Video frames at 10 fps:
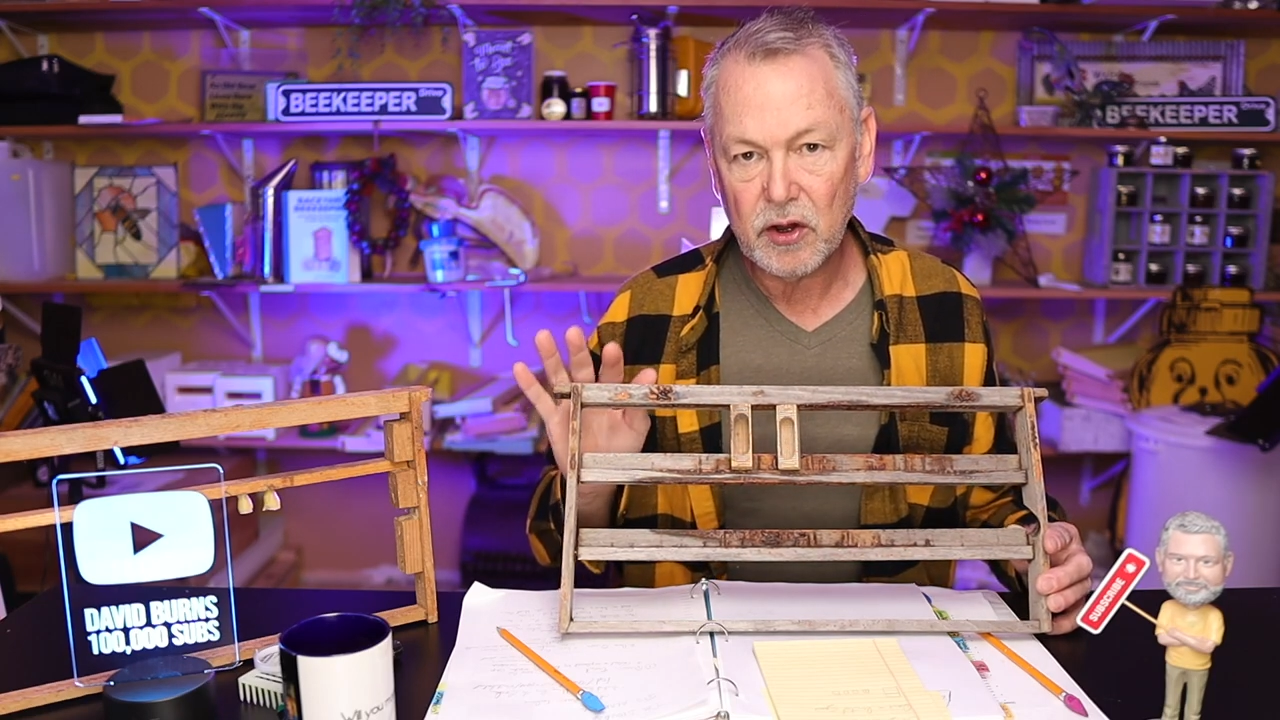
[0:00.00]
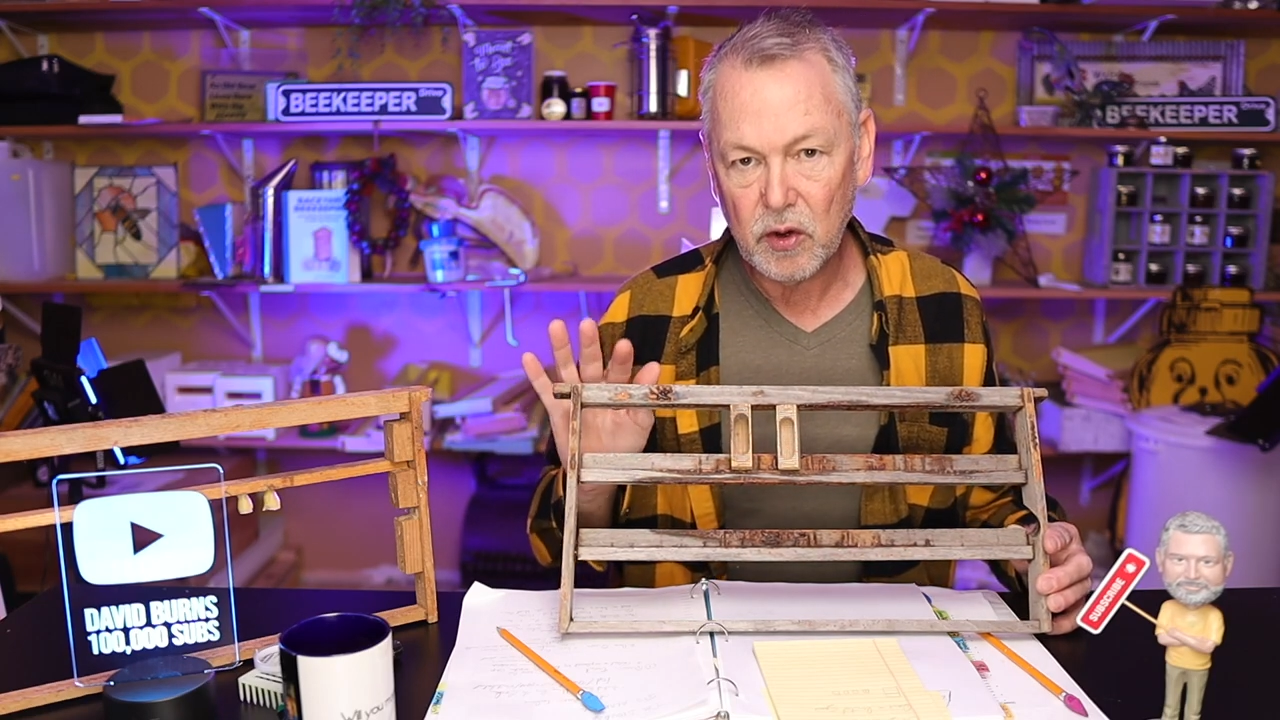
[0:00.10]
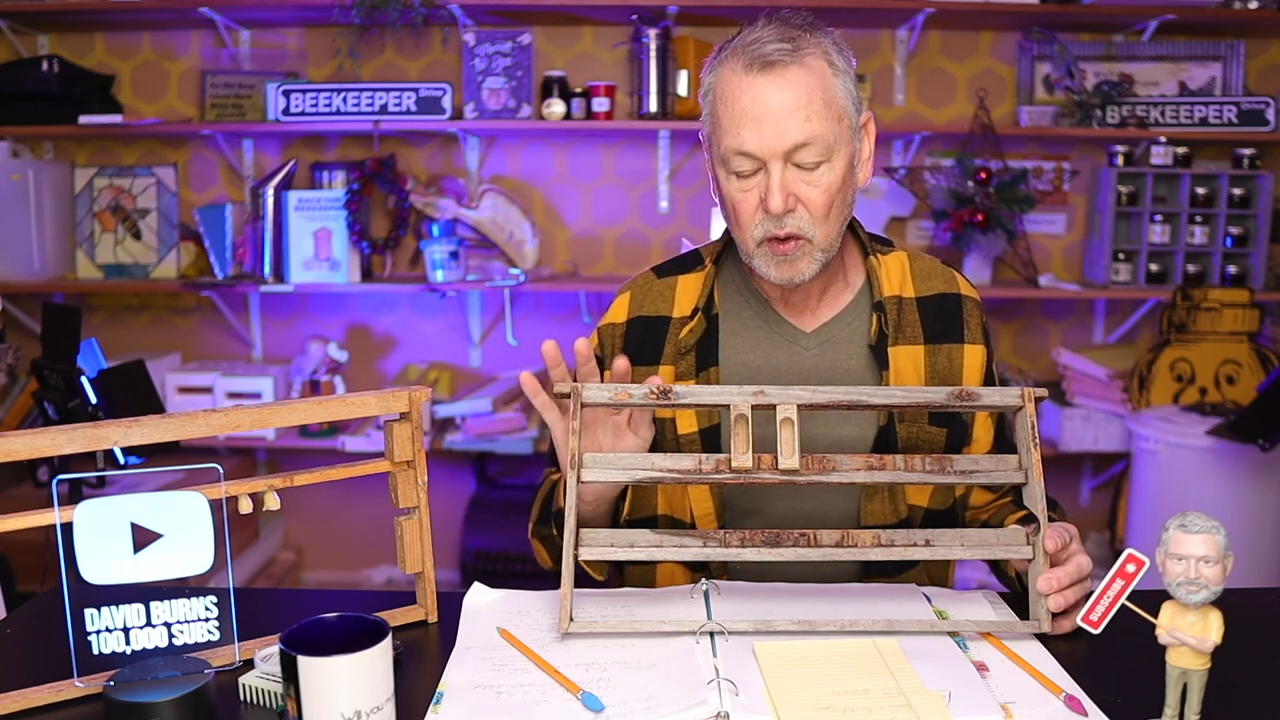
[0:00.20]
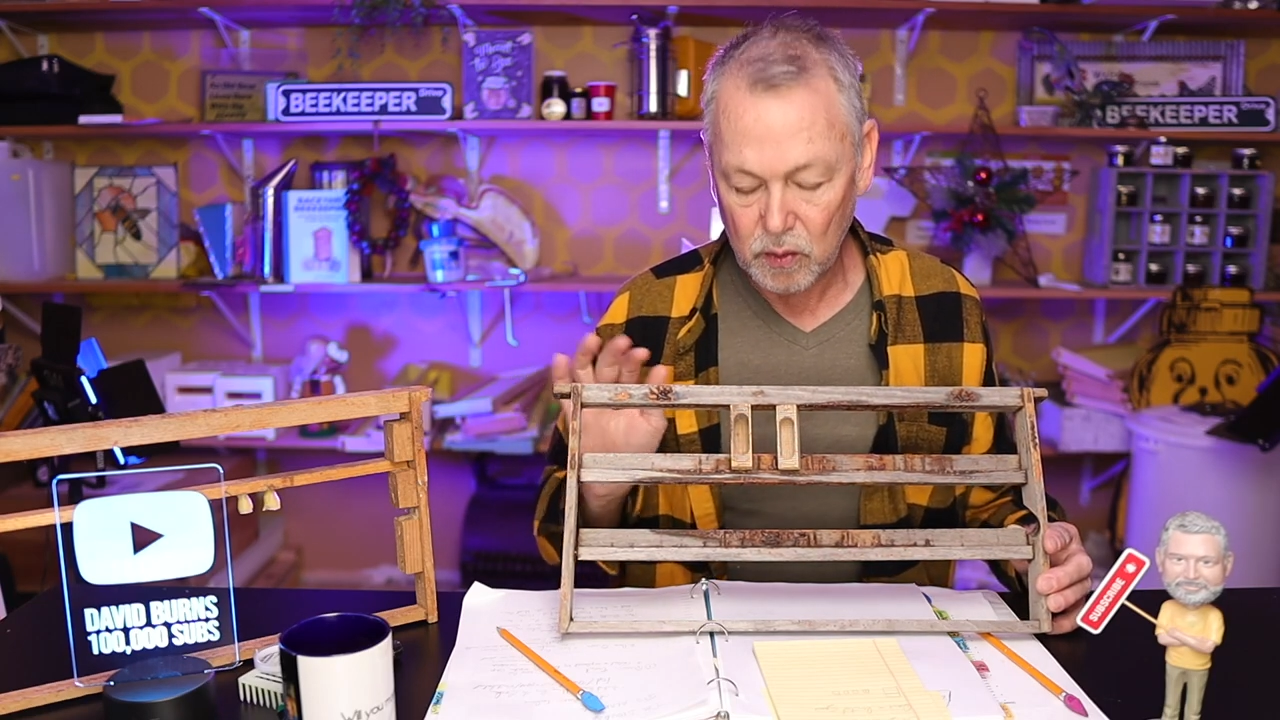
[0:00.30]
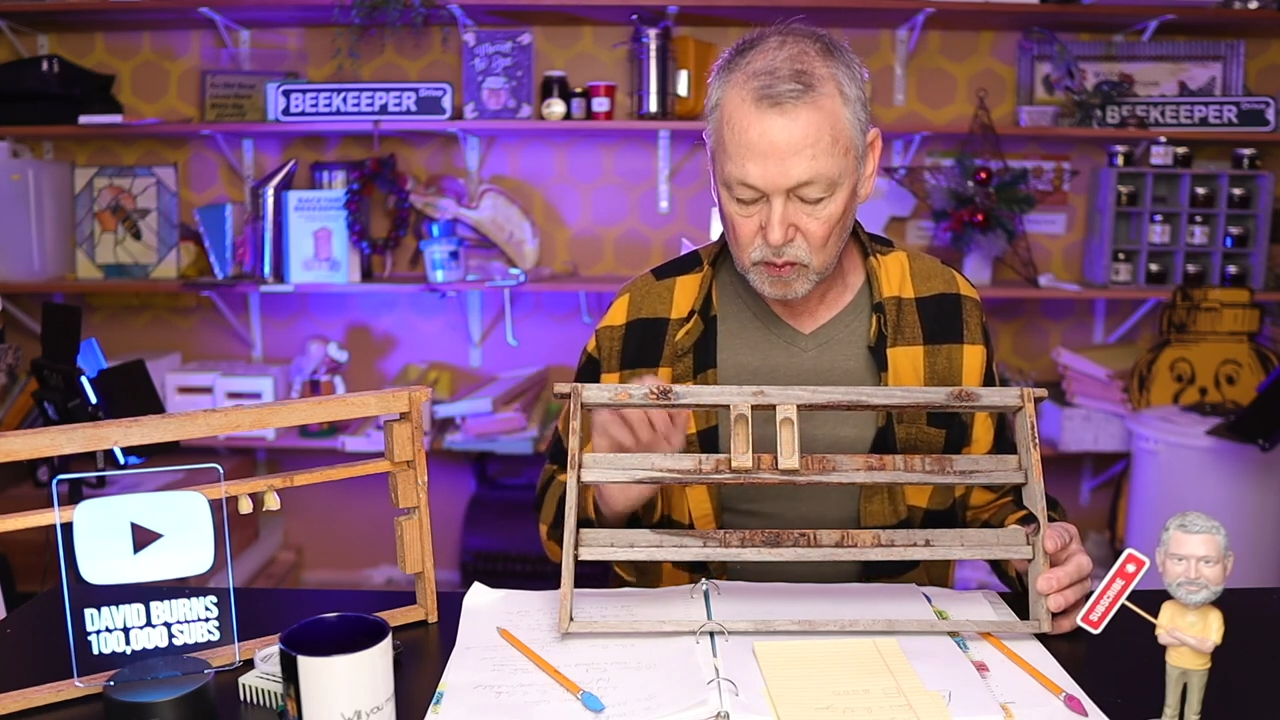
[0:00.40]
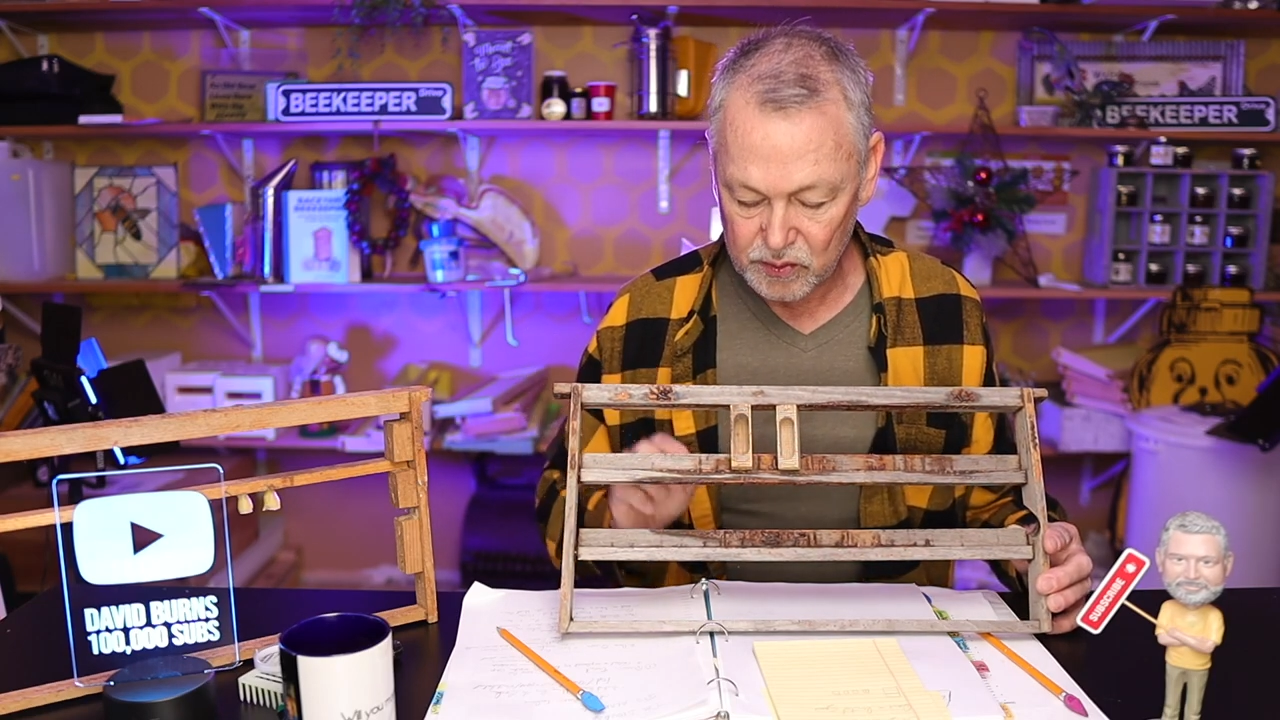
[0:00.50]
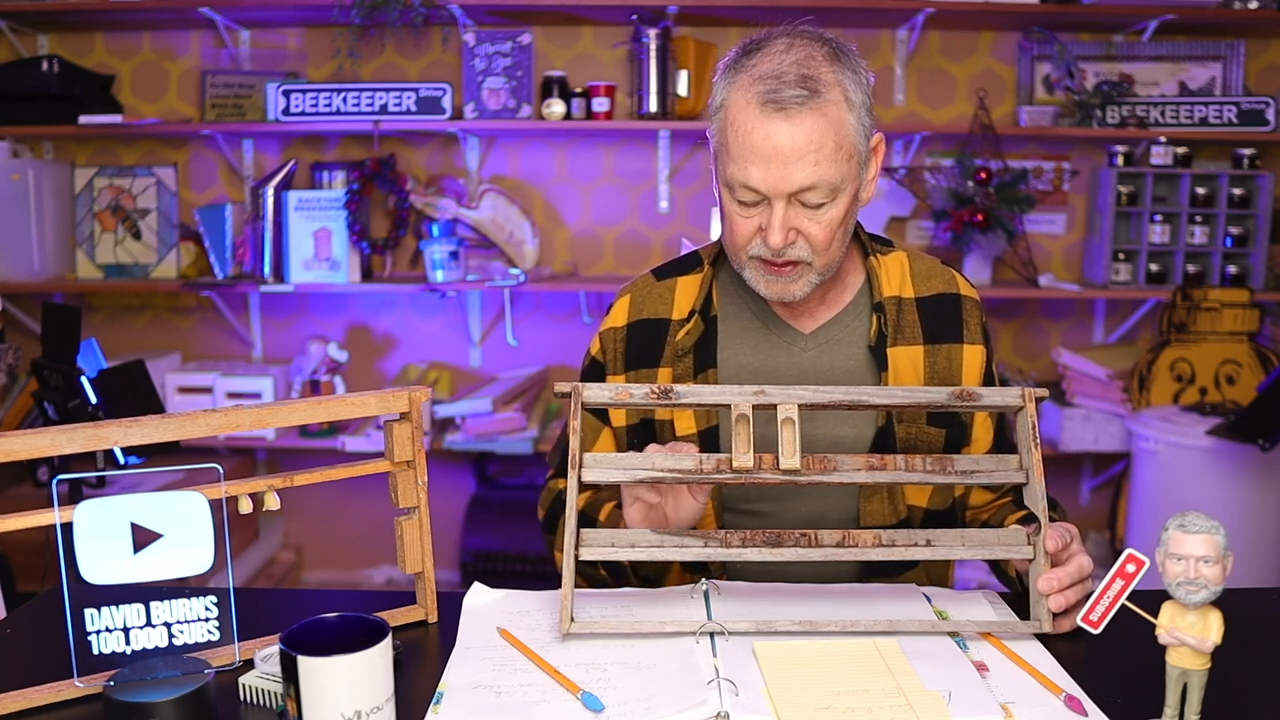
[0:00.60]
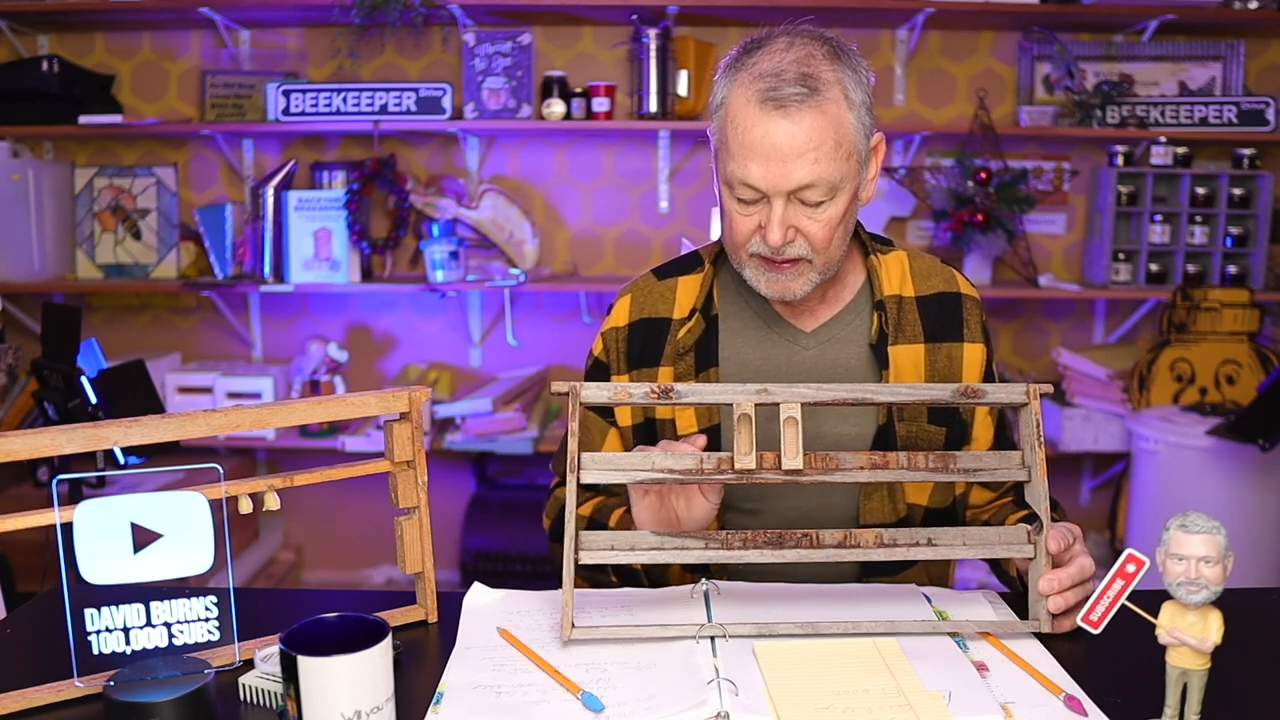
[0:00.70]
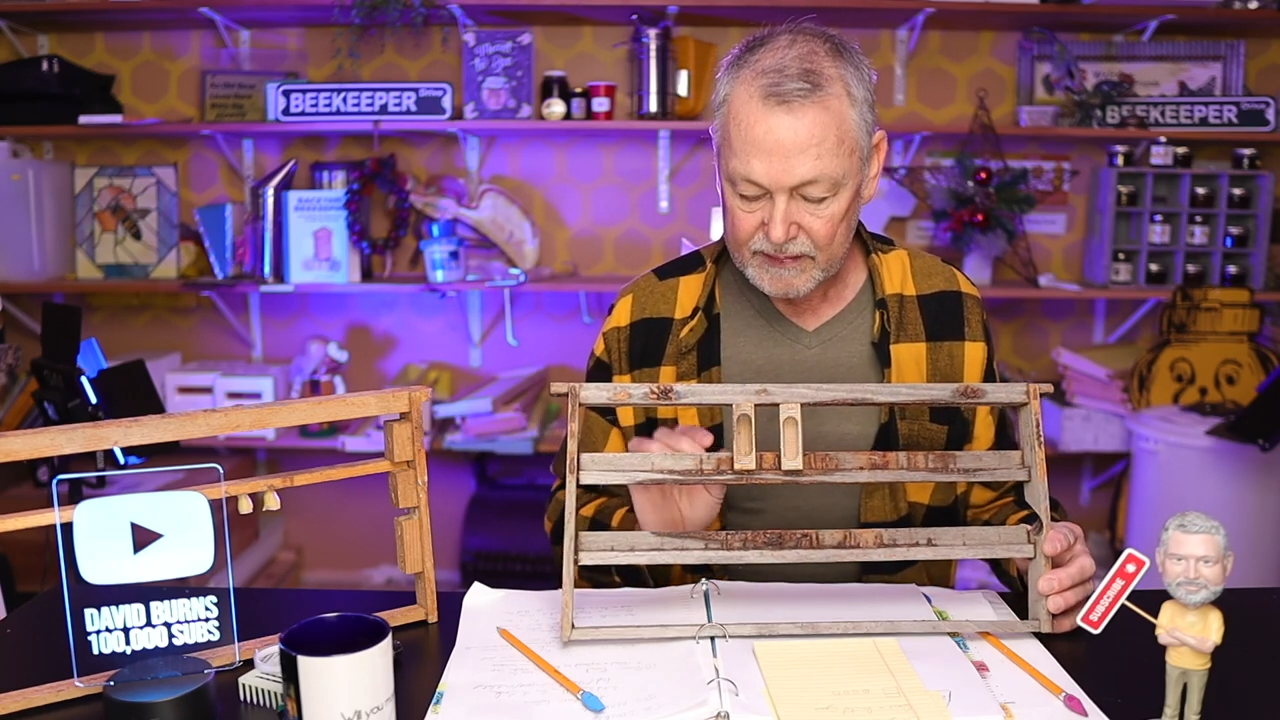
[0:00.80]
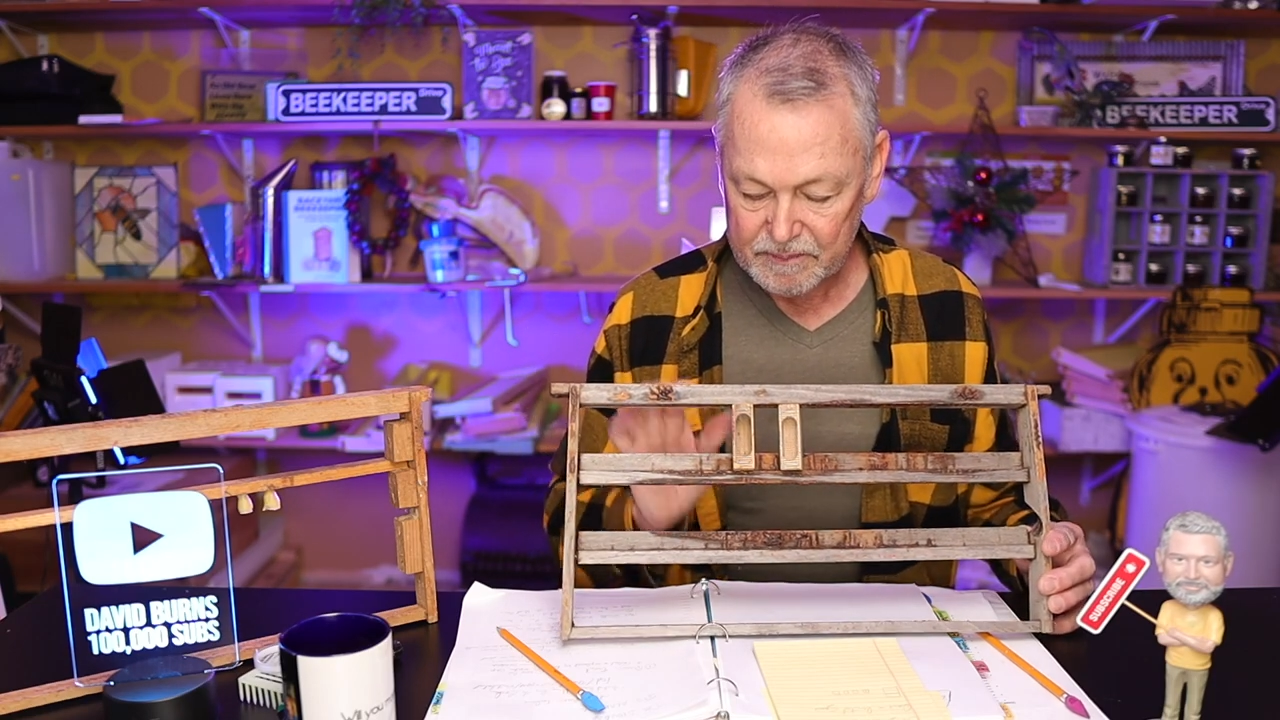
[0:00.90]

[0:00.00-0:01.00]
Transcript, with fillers: hold